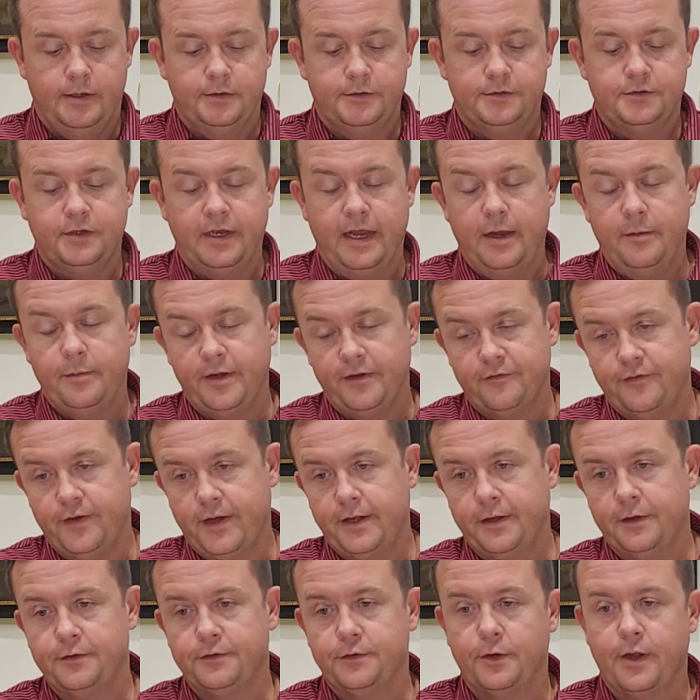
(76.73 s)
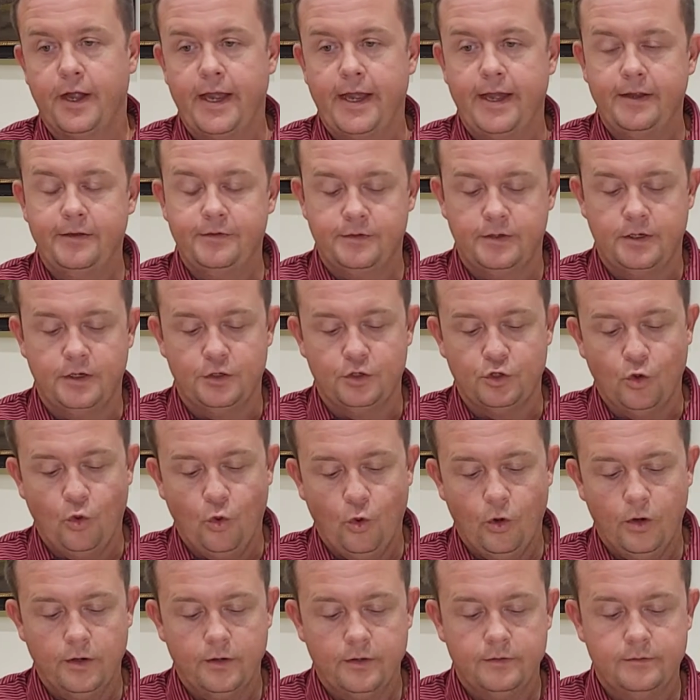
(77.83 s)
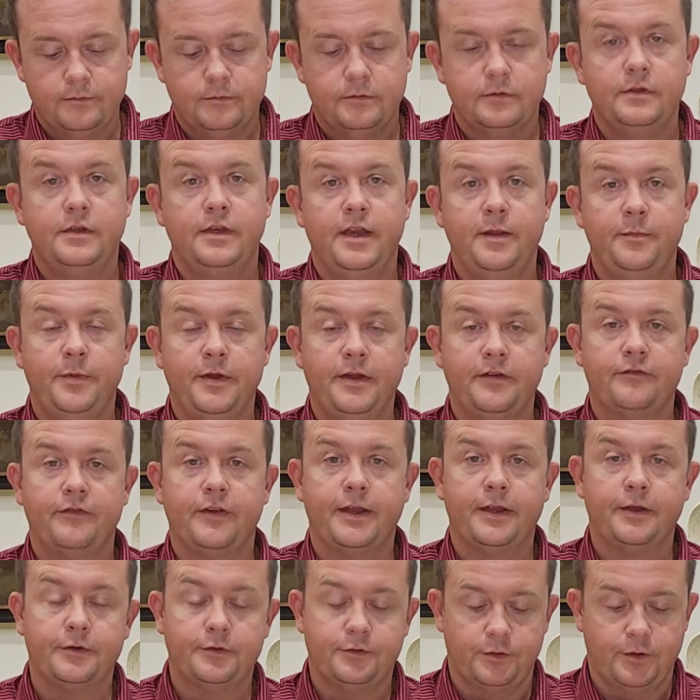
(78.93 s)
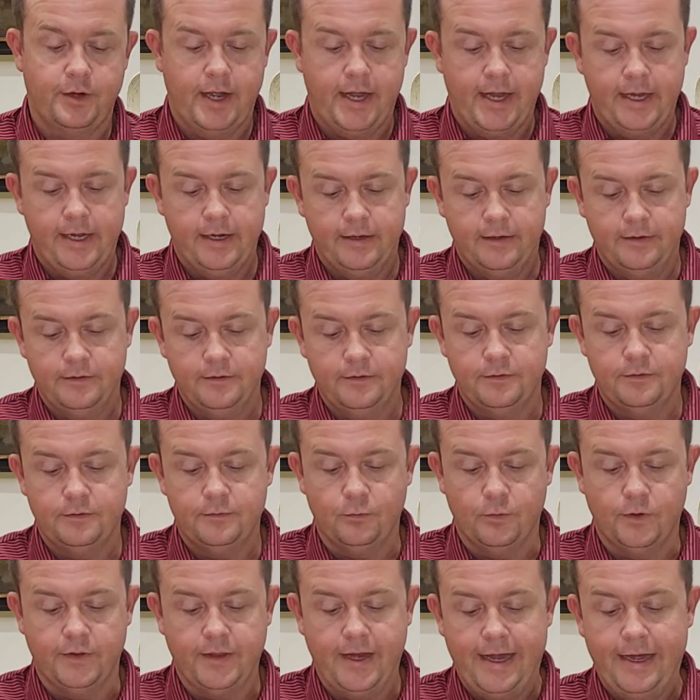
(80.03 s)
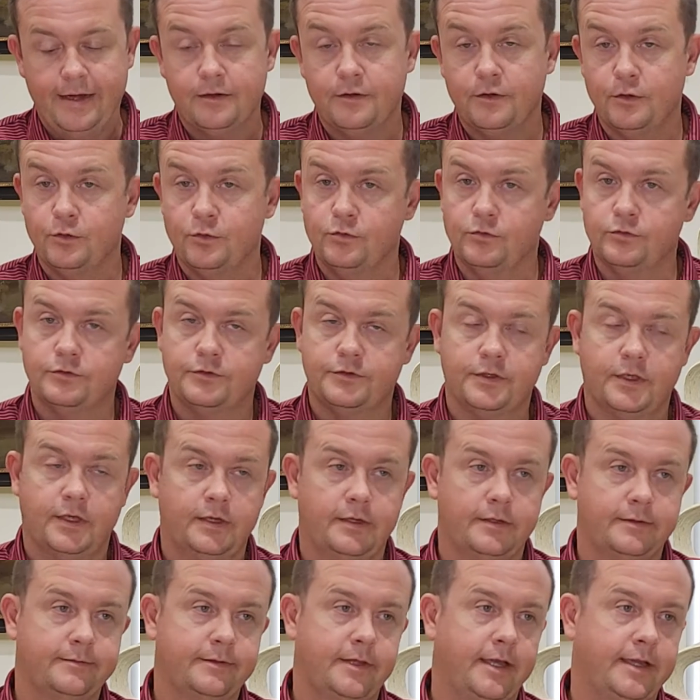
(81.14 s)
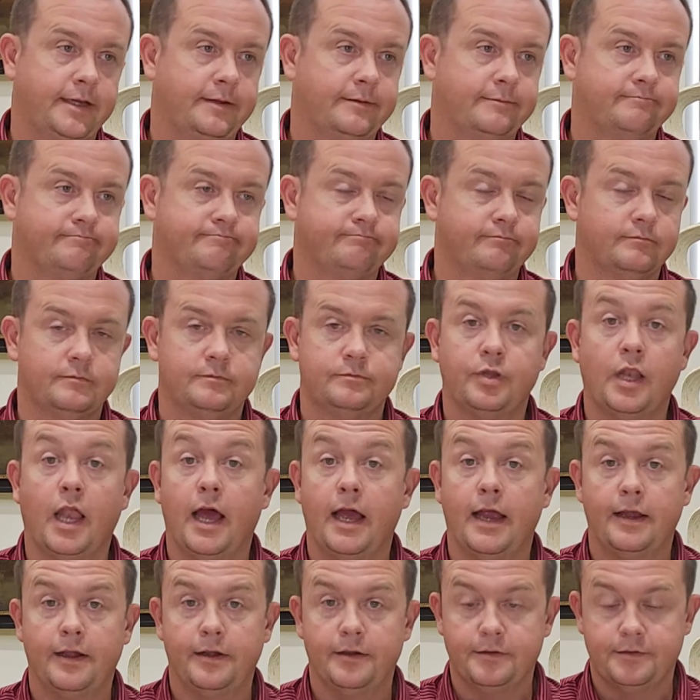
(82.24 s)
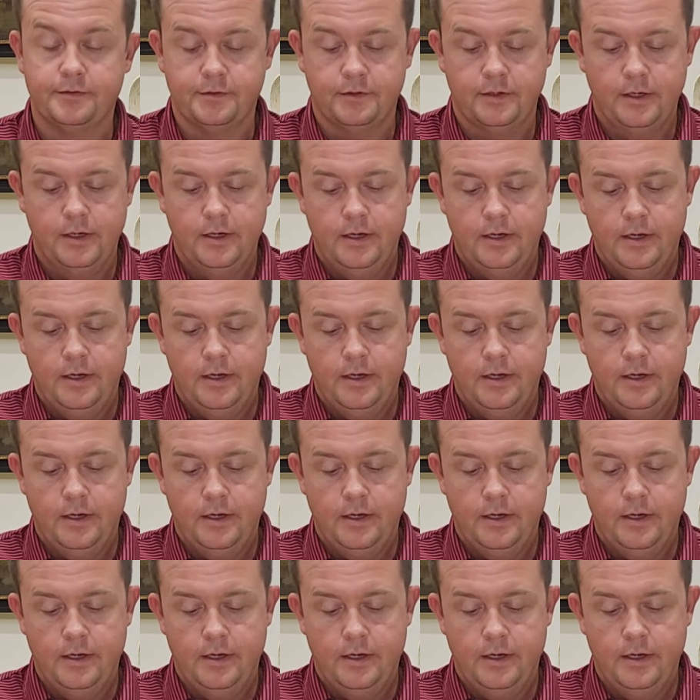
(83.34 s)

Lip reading: slamming fingers or hands in a door, nipping fingers or hands with hand tools like pliers,